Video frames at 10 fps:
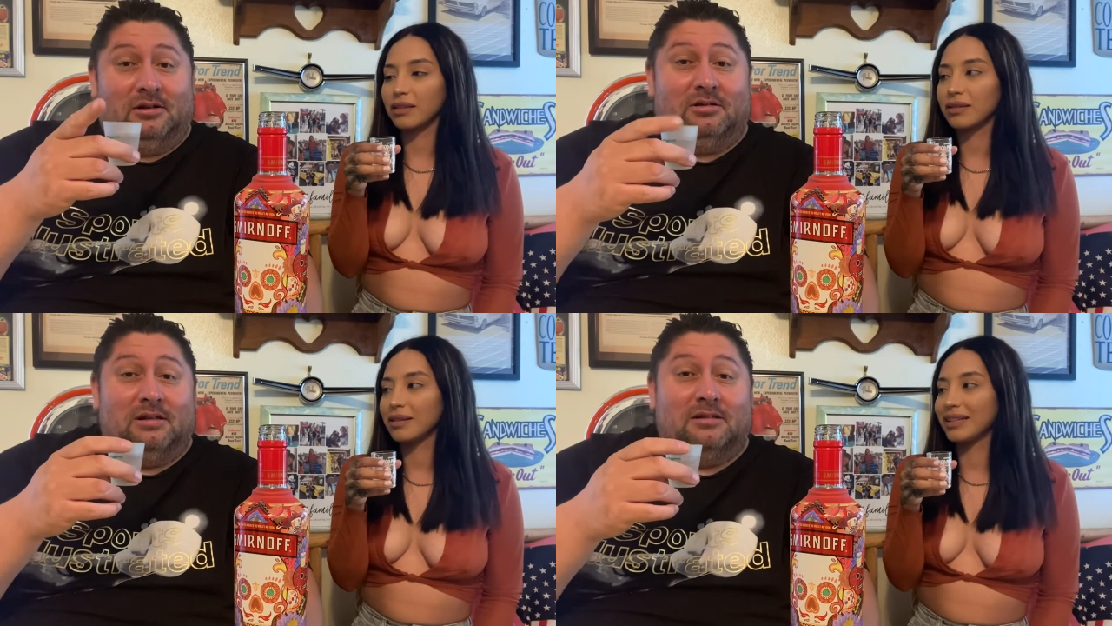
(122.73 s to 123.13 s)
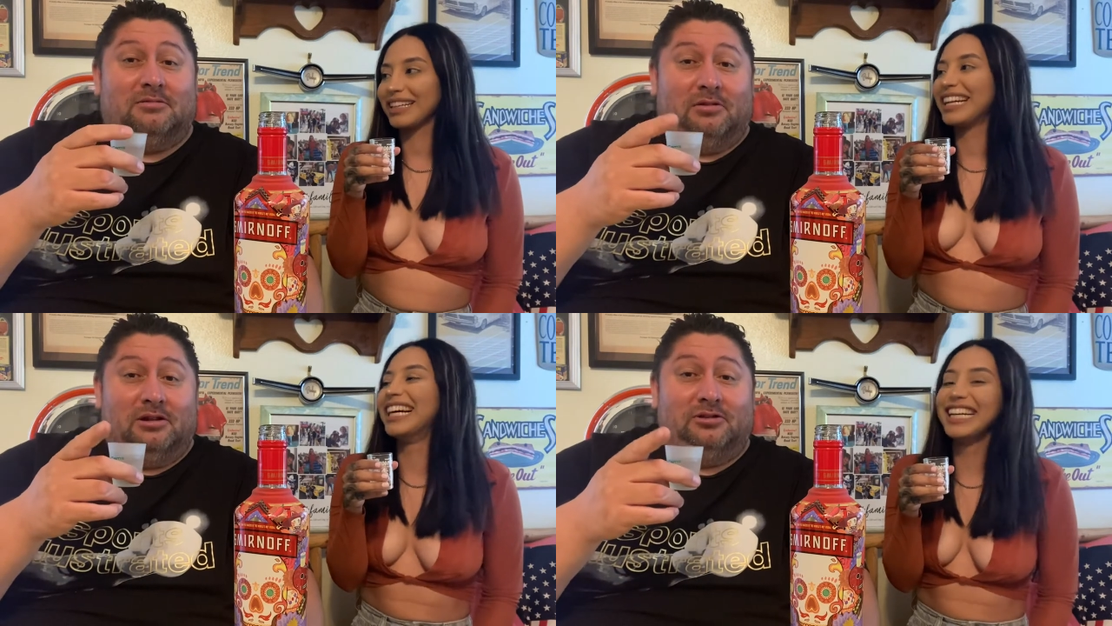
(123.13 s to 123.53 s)
Speaker 1: go. That's
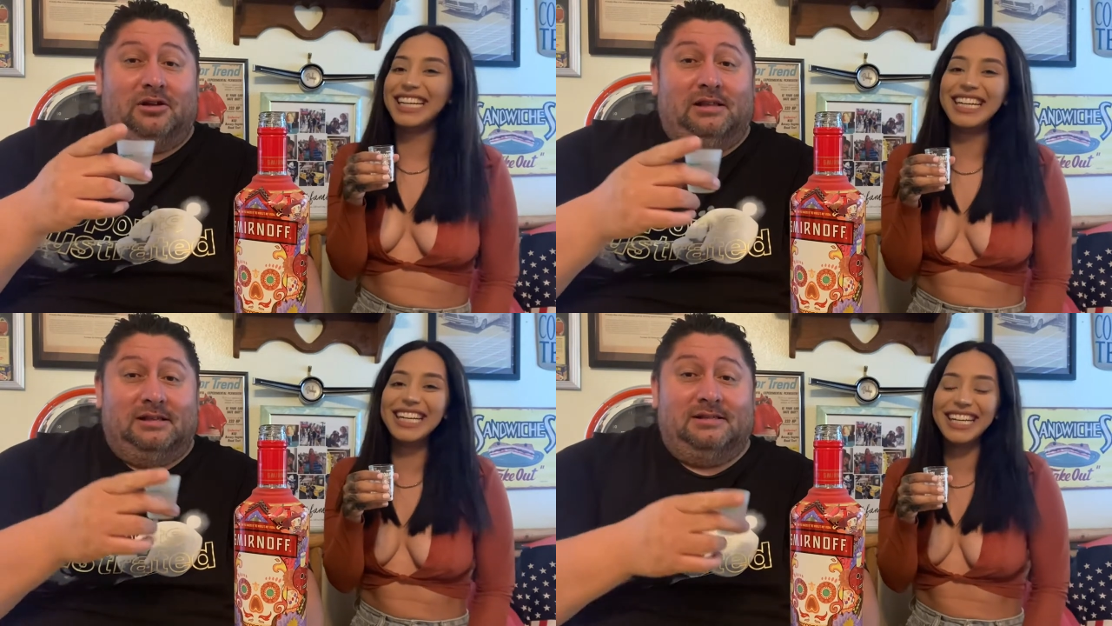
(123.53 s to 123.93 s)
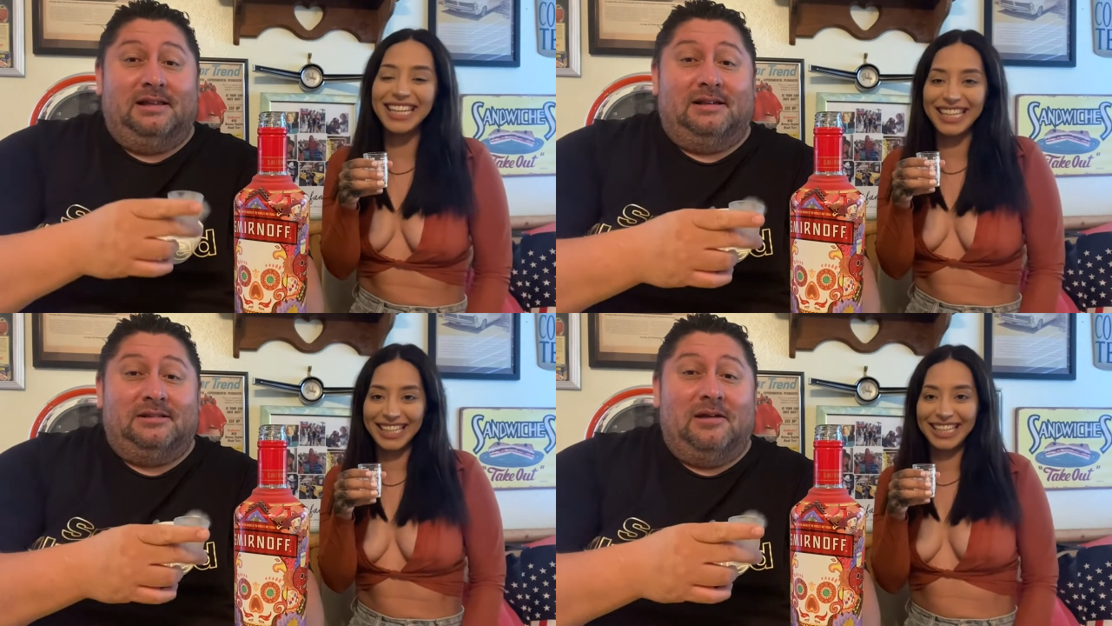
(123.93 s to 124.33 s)
we're going to try this
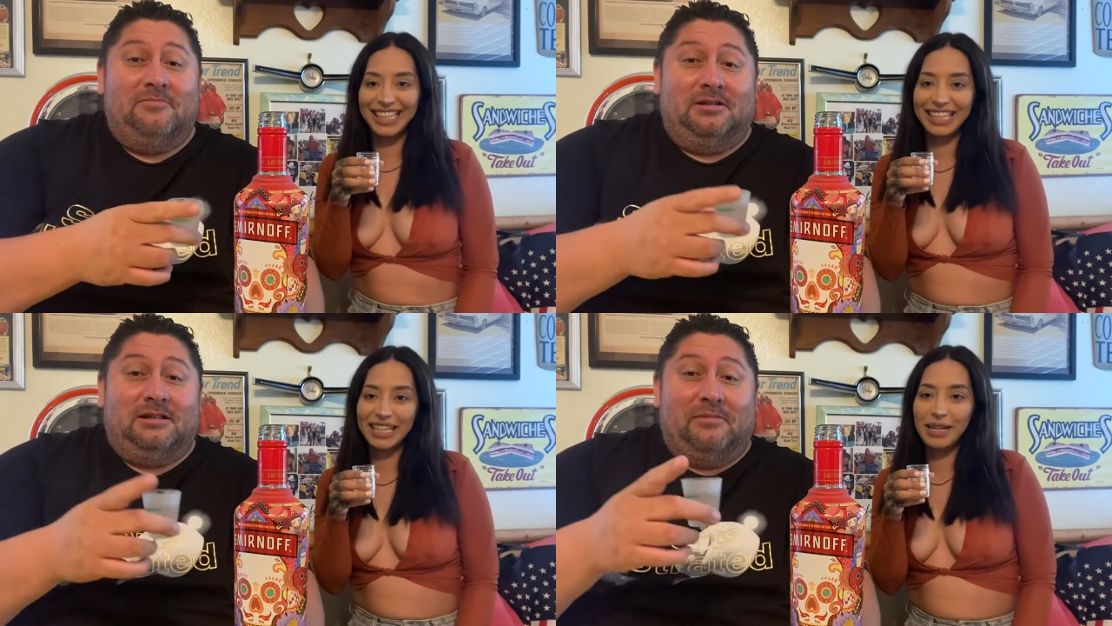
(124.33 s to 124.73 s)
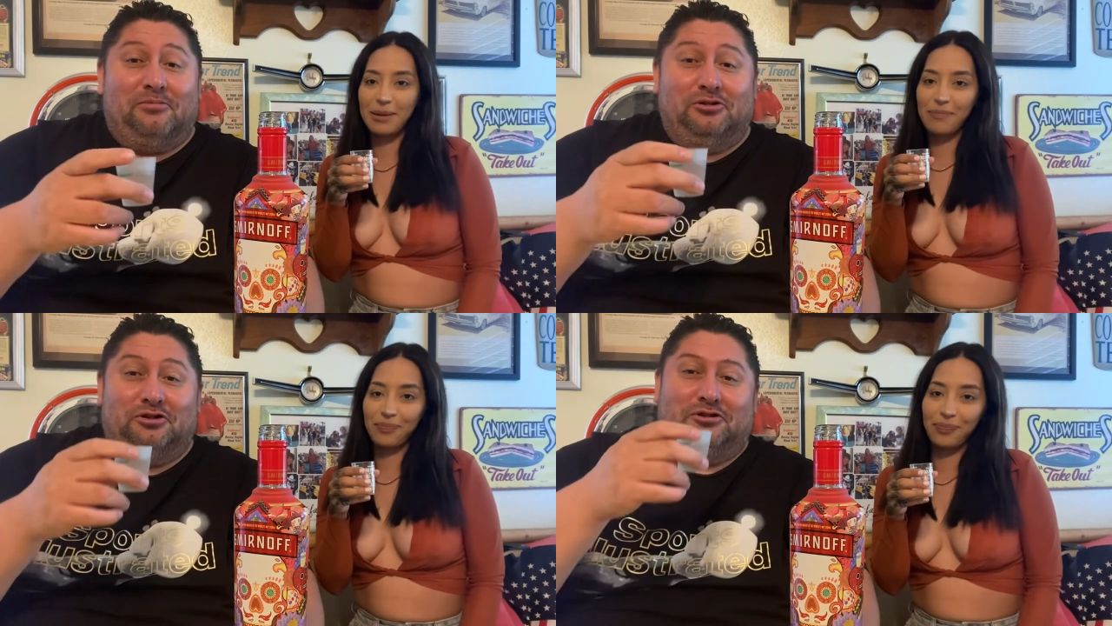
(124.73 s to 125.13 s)
next time with
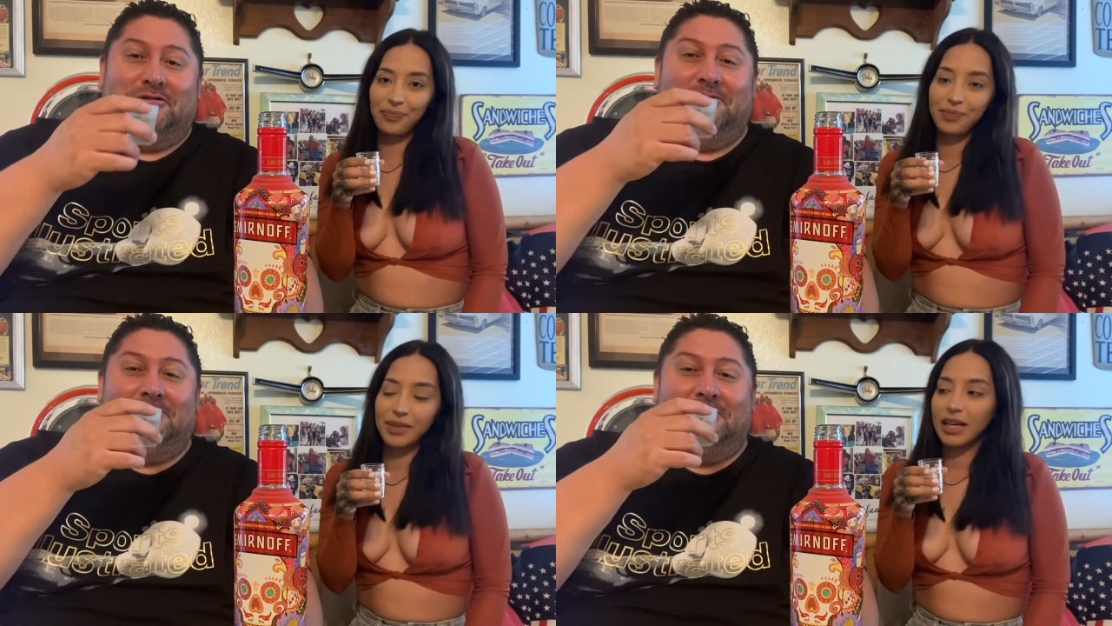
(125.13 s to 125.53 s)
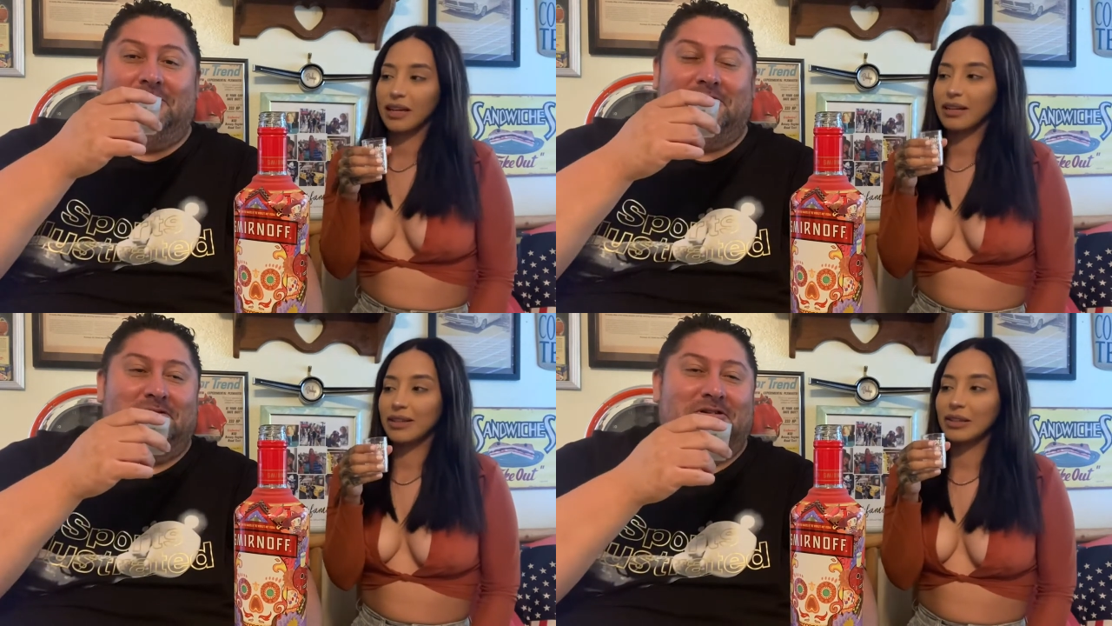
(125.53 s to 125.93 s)
apple juice. Yeah, here
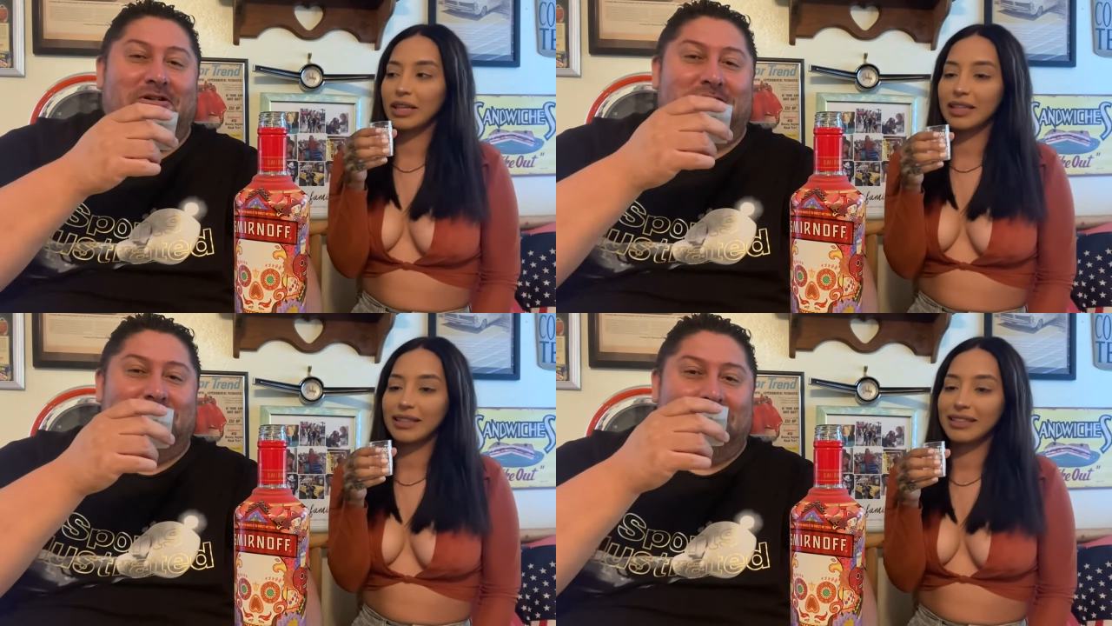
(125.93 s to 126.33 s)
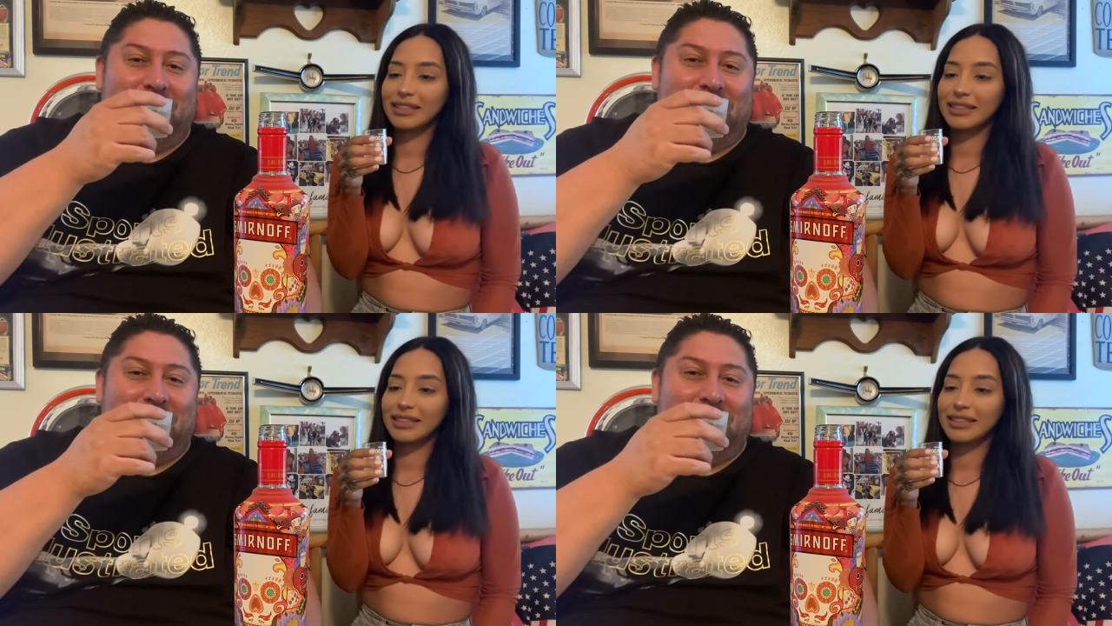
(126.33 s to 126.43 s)
we go. Cheers. Okay.